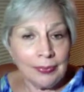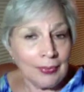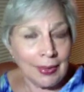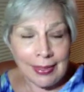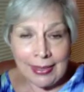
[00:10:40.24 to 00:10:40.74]

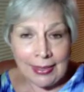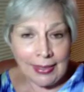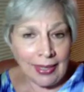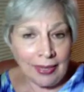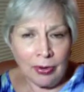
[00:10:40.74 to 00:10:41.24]
as I
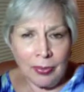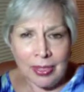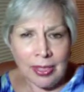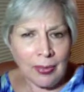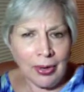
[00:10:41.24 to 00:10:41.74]
say, every once
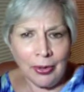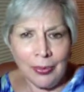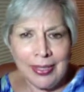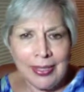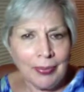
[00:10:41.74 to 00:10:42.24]
in a while there'll be
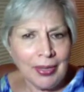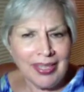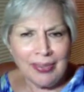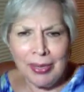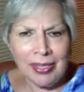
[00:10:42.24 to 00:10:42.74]
something
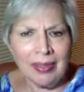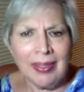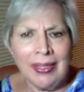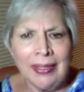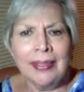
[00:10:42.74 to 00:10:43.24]

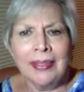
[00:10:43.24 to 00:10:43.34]
puzzling